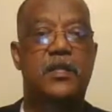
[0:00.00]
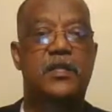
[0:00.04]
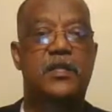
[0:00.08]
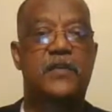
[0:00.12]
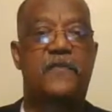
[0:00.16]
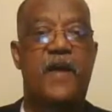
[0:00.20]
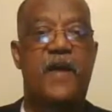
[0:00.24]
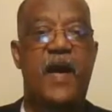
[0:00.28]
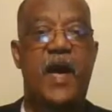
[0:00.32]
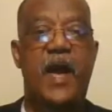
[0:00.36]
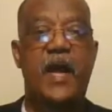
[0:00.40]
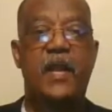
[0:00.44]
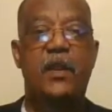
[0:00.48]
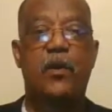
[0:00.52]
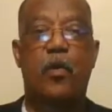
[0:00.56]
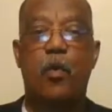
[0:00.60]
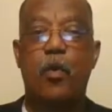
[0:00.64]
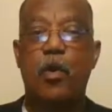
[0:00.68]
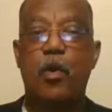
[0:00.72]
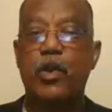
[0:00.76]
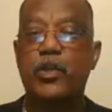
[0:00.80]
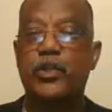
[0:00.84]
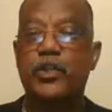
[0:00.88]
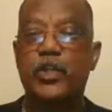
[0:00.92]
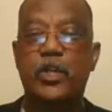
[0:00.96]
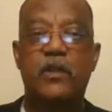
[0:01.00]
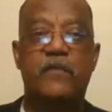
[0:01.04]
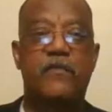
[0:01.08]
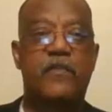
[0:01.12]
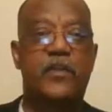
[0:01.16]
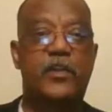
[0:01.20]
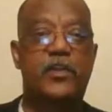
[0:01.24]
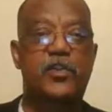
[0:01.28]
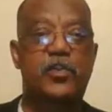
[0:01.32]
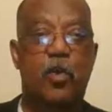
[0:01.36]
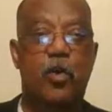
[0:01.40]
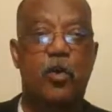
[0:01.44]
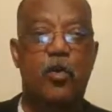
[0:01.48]
Divine origin of
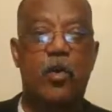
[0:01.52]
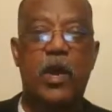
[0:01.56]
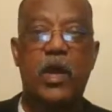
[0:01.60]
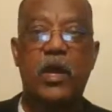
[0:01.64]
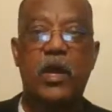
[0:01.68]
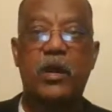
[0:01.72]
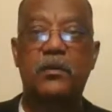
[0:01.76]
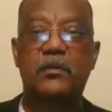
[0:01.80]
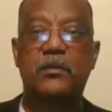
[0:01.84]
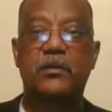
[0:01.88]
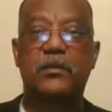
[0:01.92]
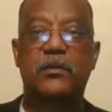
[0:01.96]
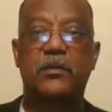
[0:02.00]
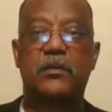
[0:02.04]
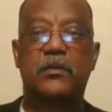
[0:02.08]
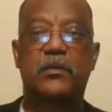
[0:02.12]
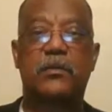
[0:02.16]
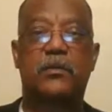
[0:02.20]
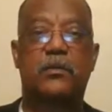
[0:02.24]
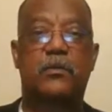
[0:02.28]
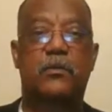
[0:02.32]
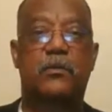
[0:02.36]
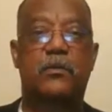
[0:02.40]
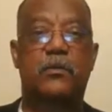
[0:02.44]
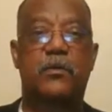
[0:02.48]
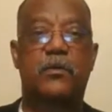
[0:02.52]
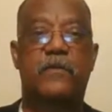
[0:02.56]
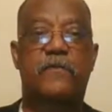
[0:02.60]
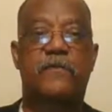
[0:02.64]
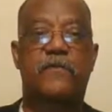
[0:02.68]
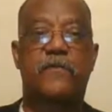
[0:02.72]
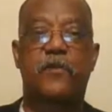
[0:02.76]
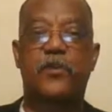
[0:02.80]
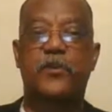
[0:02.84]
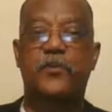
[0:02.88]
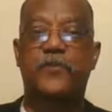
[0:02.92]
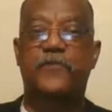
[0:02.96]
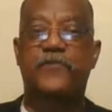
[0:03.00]
the Torah, or the
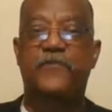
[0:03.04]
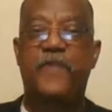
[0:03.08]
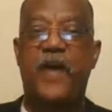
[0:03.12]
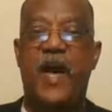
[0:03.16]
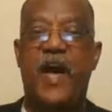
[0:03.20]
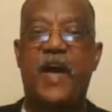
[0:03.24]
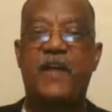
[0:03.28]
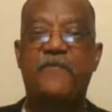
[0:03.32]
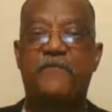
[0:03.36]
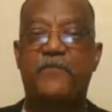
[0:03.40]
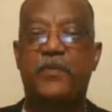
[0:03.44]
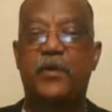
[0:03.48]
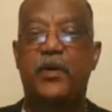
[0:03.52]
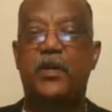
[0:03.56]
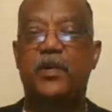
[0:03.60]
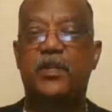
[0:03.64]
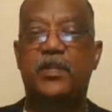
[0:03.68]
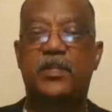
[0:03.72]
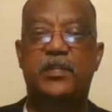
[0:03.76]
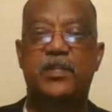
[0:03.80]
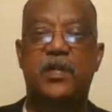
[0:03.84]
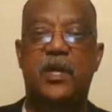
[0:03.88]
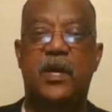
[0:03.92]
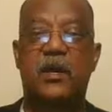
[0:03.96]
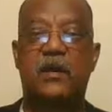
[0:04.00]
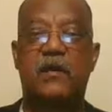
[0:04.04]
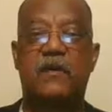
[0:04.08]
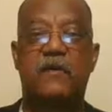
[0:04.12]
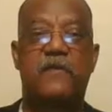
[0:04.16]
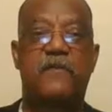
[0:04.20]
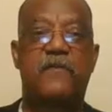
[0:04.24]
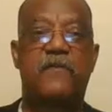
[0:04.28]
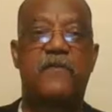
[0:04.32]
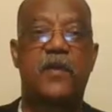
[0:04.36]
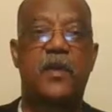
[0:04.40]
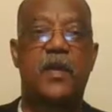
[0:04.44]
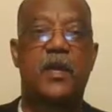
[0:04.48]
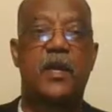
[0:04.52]
first 5 books
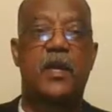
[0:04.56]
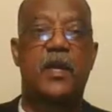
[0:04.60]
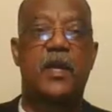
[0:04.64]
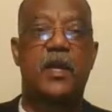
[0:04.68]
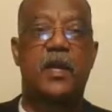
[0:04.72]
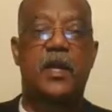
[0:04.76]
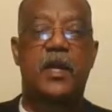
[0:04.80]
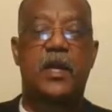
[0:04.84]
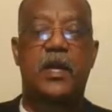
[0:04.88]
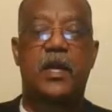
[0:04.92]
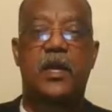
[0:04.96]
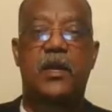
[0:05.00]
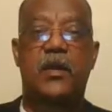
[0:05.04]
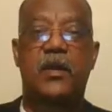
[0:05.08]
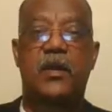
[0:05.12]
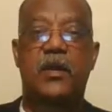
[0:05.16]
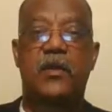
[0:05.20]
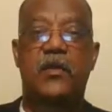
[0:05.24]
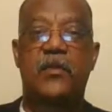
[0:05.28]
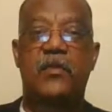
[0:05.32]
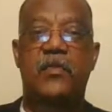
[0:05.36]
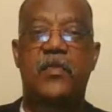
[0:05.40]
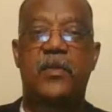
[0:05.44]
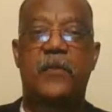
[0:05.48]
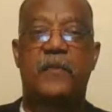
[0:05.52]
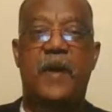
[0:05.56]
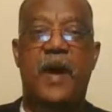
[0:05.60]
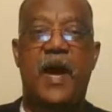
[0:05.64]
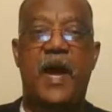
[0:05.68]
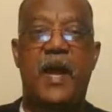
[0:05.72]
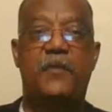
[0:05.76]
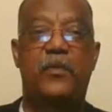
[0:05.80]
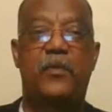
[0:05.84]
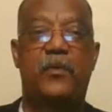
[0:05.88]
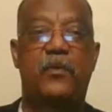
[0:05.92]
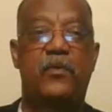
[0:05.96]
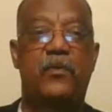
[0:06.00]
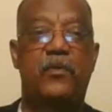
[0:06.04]
of the
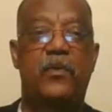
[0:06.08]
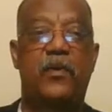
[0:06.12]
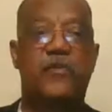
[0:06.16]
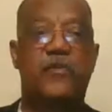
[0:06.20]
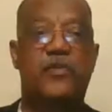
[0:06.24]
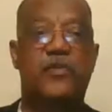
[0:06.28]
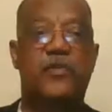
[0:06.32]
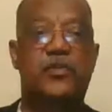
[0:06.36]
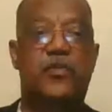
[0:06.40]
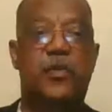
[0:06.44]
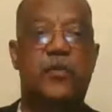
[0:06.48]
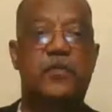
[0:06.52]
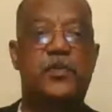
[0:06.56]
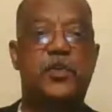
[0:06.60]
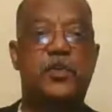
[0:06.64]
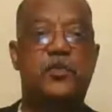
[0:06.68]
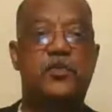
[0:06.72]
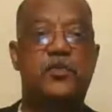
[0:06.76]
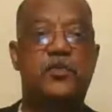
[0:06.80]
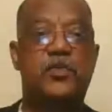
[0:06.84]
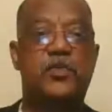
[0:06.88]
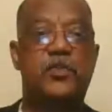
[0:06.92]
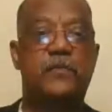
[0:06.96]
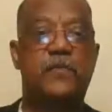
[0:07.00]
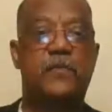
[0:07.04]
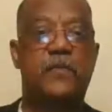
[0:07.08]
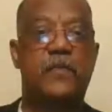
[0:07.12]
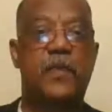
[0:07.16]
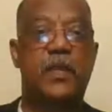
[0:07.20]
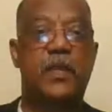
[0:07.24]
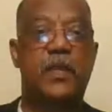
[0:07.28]
Bible, of the scriptures.